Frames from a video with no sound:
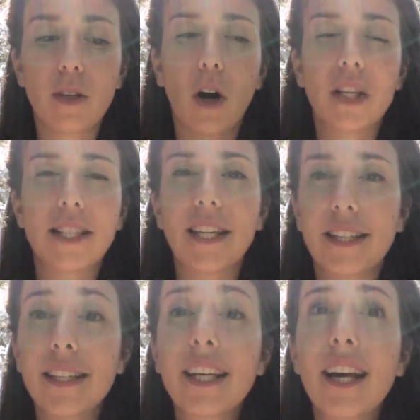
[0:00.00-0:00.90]
on Saint
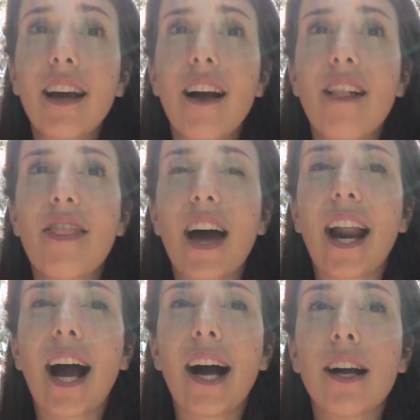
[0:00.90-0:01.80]
Denis that
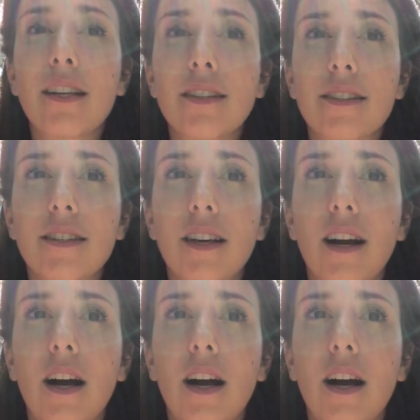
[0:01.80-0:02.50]
has